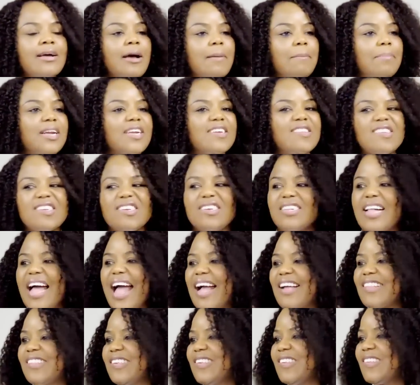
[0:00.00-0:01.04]
political
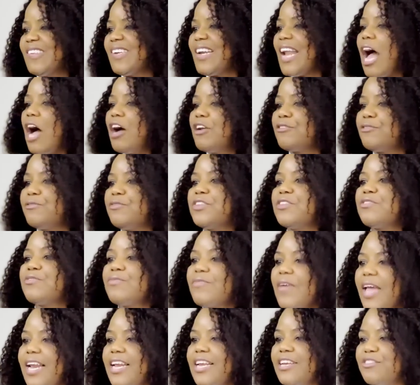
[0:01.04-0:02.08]
actors and outfits
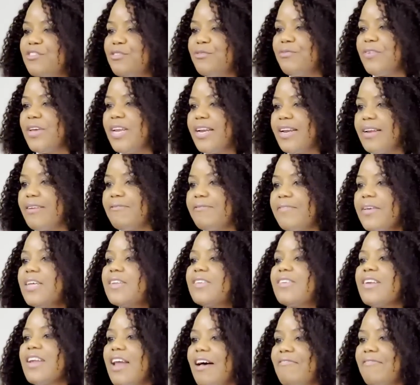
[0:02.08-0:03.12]
failing to field
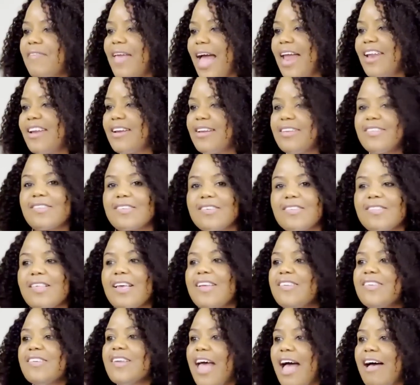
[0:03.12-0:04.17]
enough candidates because they
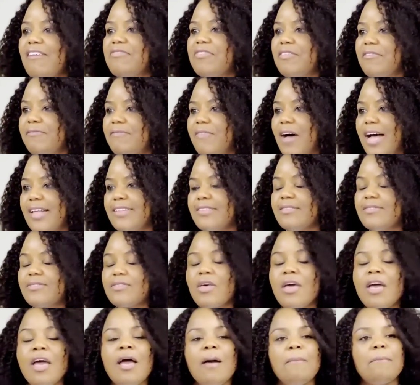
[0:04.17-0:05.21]
didn't have the funds.
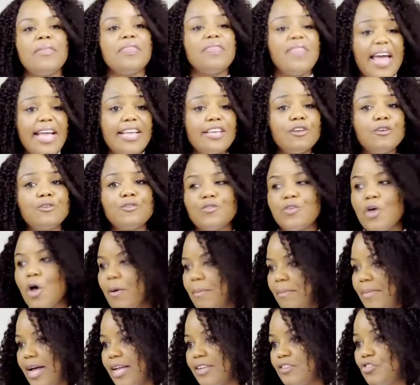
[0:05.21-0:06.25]
But thank you so
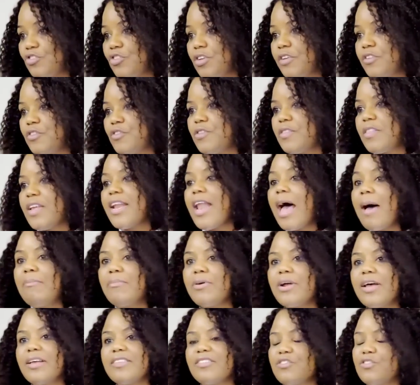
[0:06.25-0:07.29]
much to a number
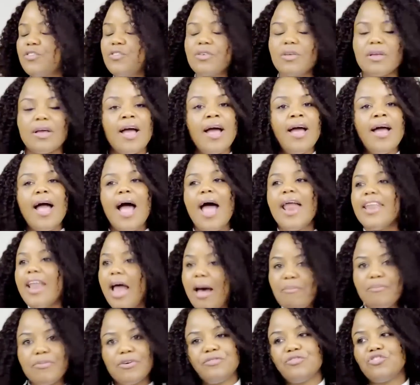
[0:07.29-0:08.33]

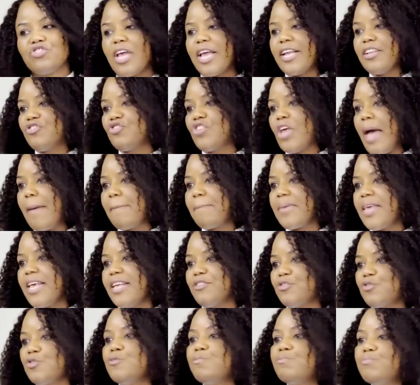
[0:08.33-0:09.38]
of chain
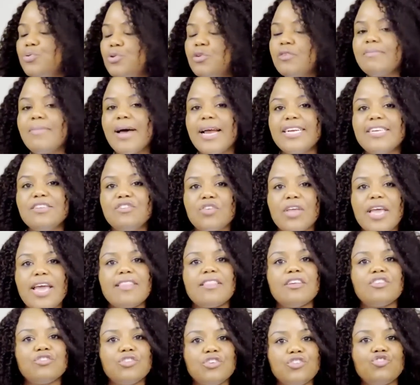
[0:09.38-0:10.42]
champions who pulled money
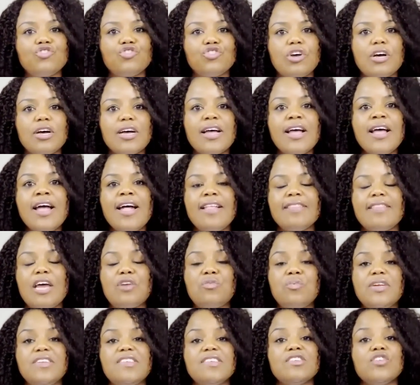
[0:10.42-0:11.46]
together to ensure that
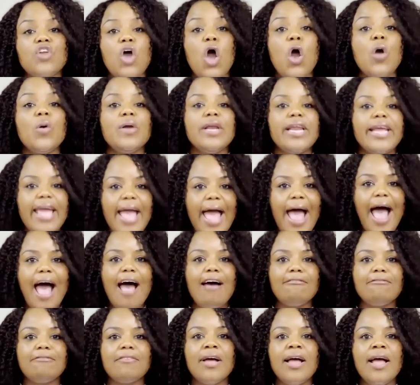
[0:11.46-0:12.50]
we didn't only
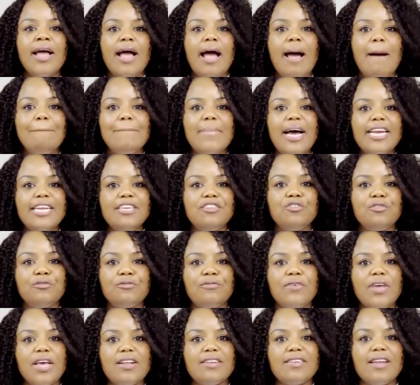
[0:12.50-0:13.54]
have money to
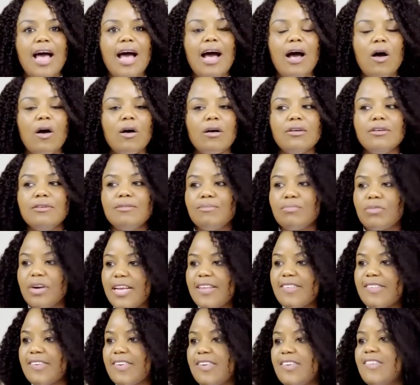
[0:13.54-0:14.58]
field our
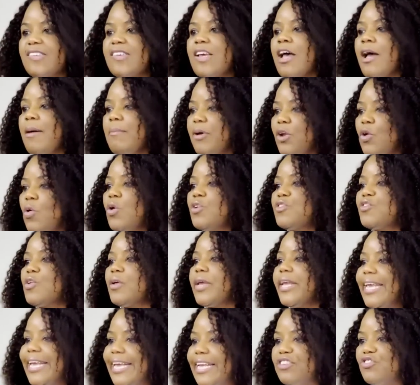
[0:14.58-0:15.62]
president, but also
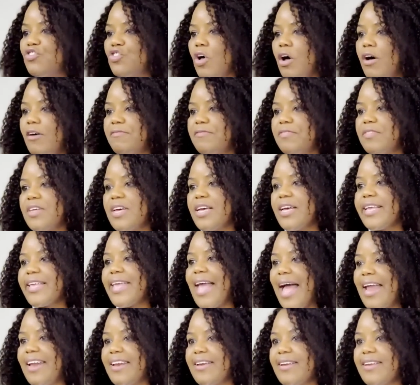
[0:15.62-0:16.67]
each of the
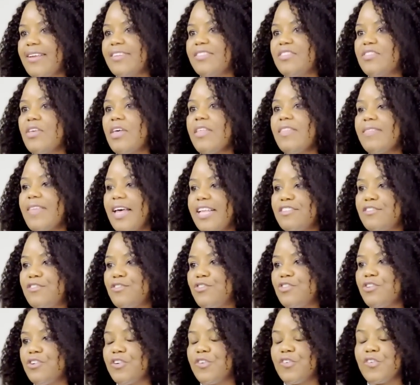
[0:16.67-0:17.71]
candidates that
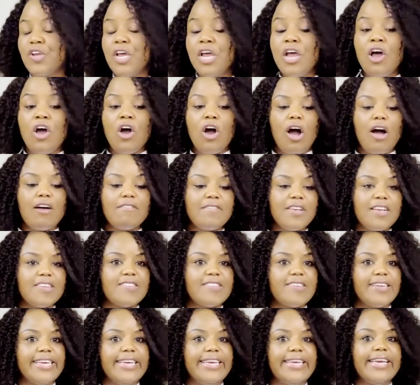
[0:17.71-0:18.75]
stood.
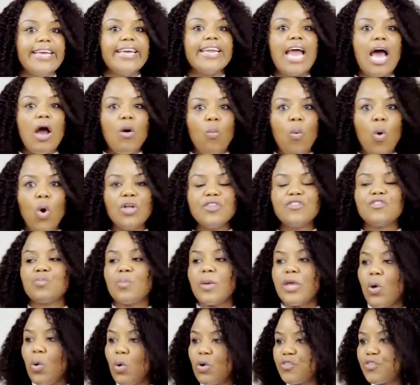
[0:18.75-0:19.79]
Obviously, in our wards,
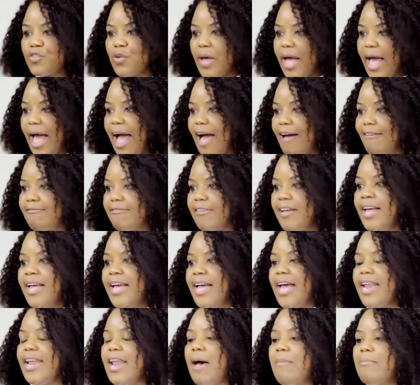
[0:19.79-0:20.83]
we also have
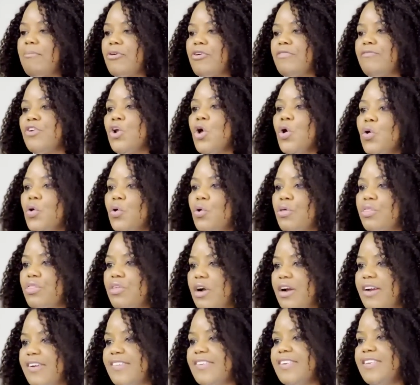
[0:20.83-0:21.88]
a number of local
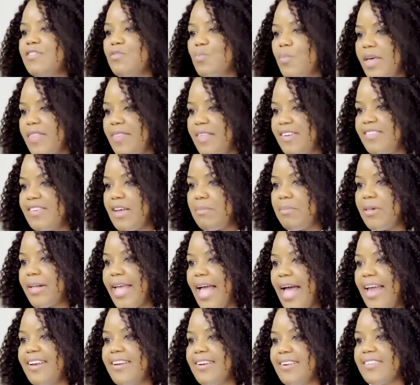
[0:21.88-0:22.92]
authorities where they're double
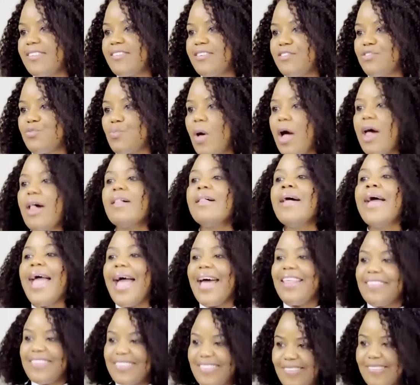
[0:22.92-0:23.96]
candidates as well,
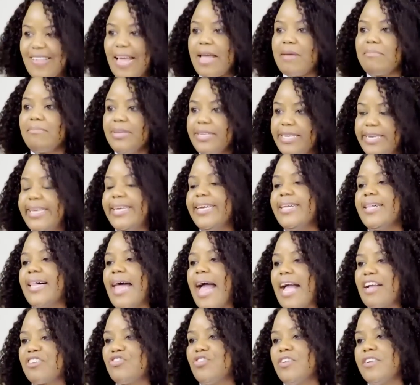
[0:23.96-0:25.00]
and the same legal
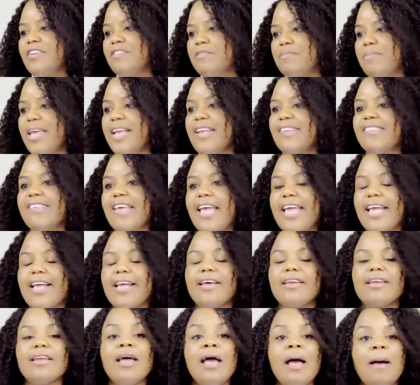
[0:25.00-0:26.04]
action is being
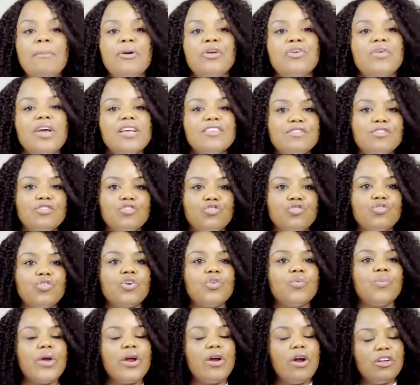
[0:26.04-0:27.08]
taken. But rest assured,
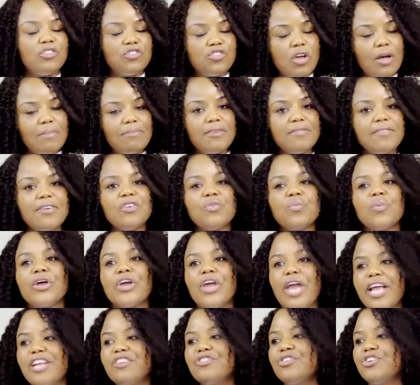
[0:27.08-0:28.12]
we're on top of it. We're
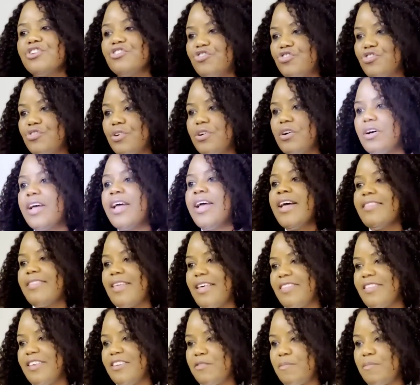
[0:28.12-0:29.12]
going to ensure that these